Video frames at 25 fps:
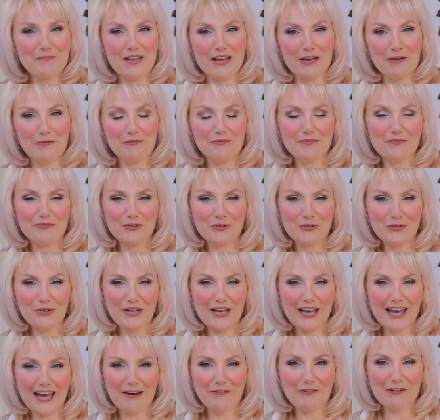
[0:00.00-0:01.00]
And
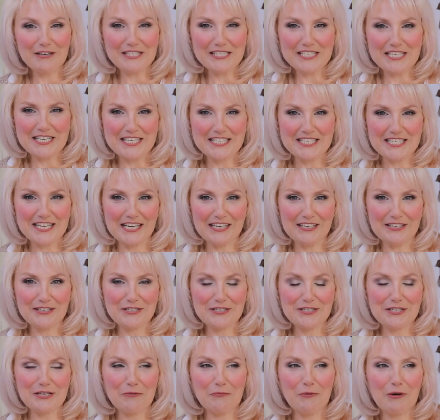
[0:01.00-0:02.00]
our Etsy
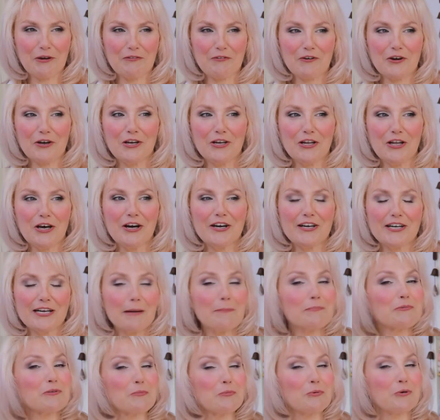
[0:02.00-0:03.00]
sellers that we've got lined
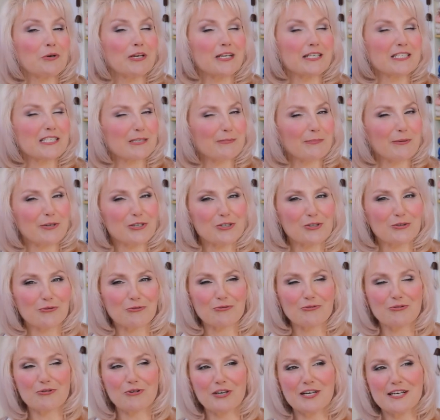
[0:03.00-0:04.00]
up to put in special
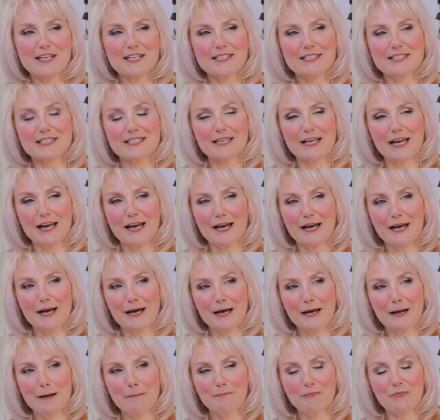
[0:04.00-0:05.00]
treats,
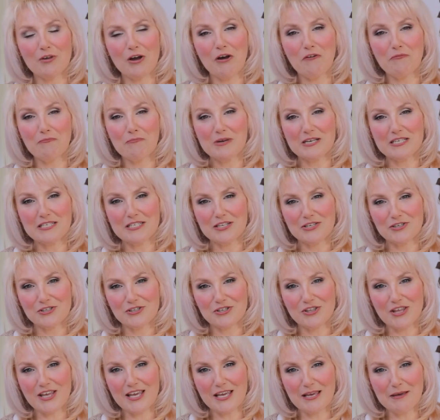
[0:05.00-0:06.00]
I've
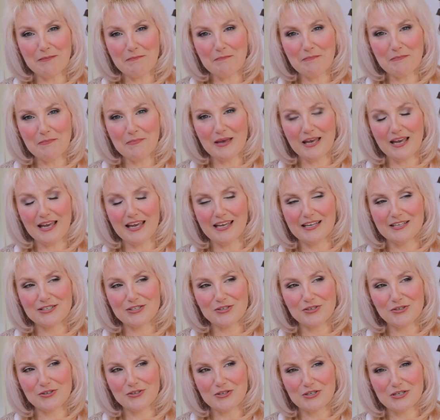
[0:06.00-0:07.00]
messaged them, and
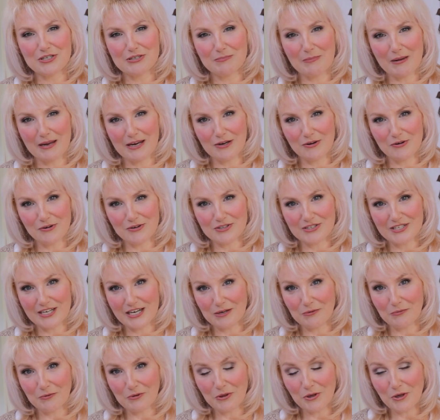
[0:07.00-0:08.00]
Susan's made
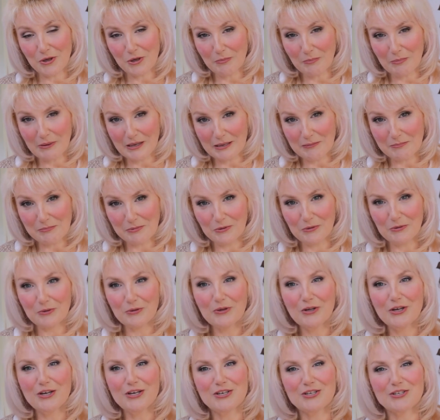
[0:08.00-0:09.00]
contact with her people.
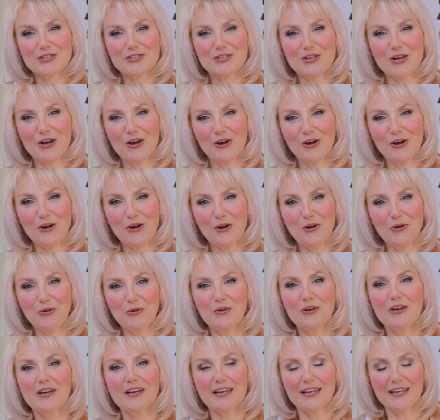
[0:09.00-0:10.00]
So
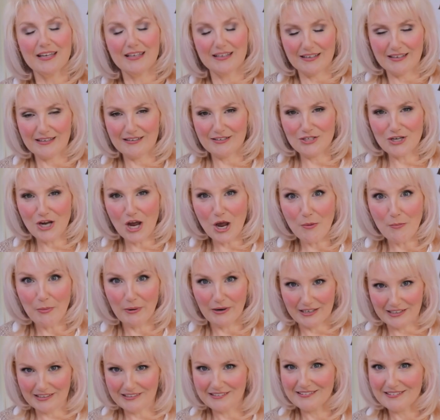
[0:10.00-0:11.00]

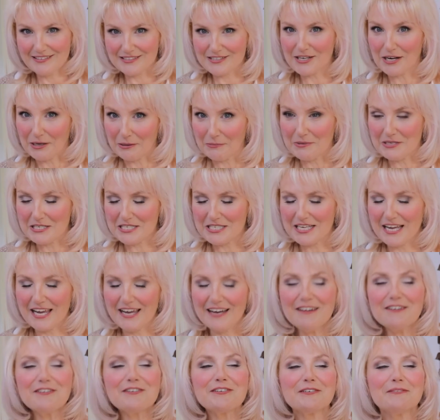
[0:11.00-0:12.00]
nobody is going to miss
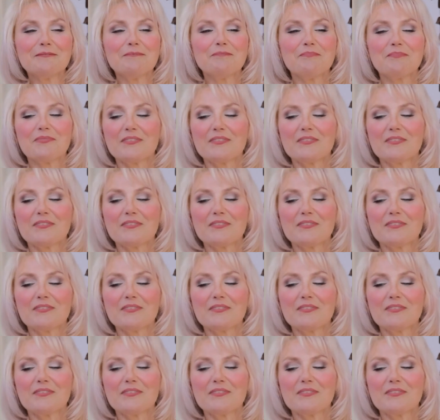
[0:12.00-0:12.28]
out.